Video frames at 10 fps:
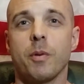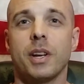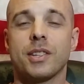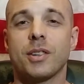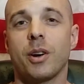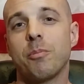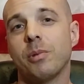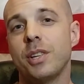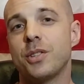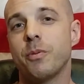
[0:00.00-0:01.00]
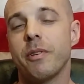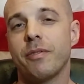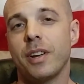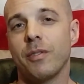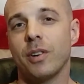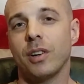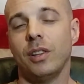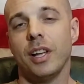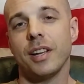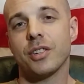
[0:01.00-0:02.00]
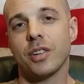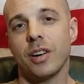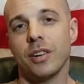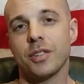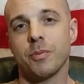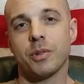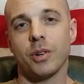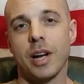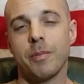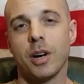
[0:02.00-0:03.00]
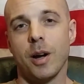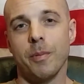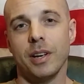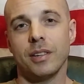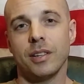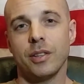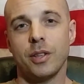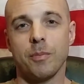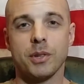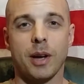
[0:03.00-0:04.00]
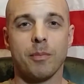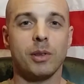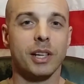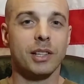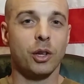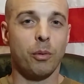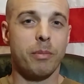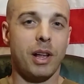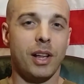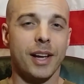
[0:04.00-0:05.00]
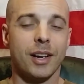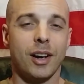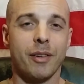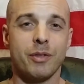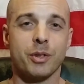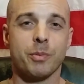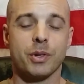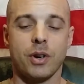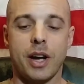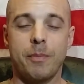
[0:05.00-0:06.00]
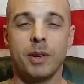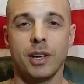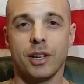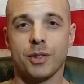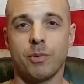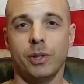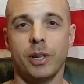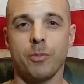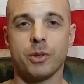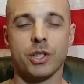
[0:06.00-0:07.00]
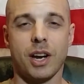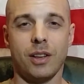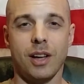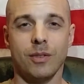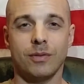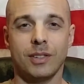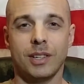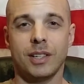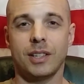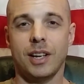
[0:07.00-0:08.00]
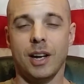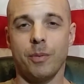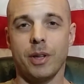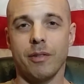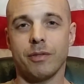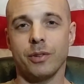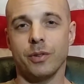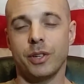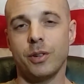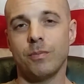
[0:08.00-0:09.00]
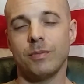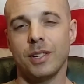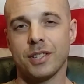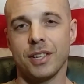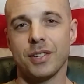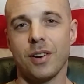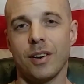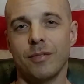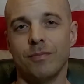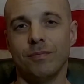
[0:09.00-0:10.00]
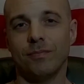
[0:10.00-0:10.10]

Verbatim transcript: we get started, please do me a favor, like, share, subscribe, comment, thumbs up, click the little bell icon if you subscribe because it really helps the channel out. Now without further ado, let's get started.